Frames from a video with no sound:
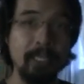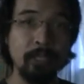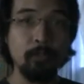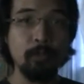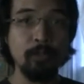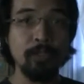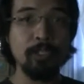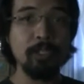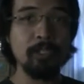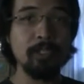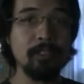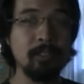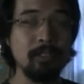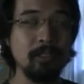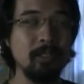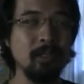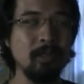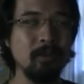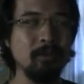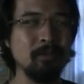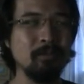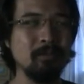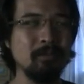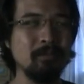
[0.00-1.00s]
which is, you
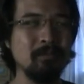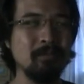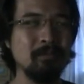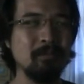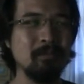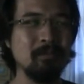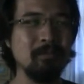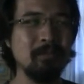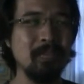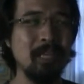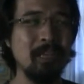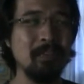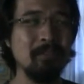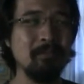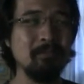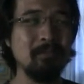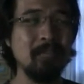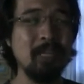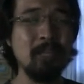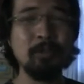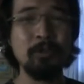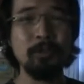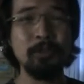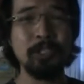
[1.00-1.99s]
know,
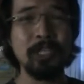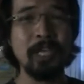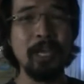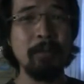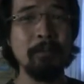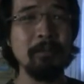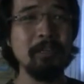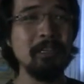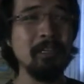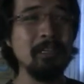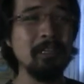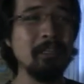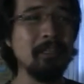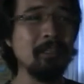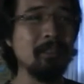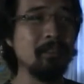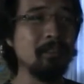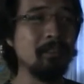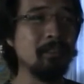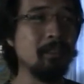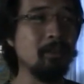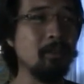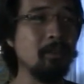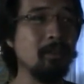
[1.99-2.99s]
not too shabby.
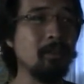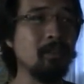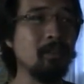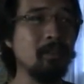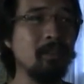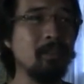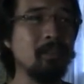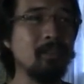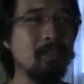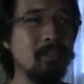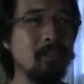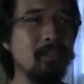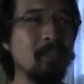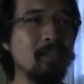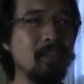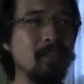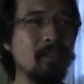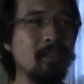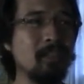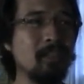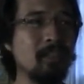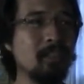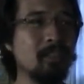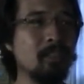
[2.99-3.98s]
You know,
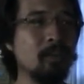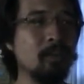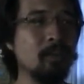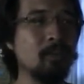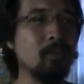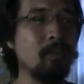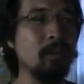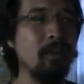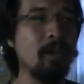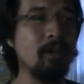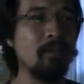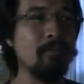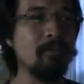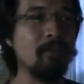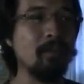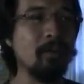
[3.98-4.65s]
it's good to have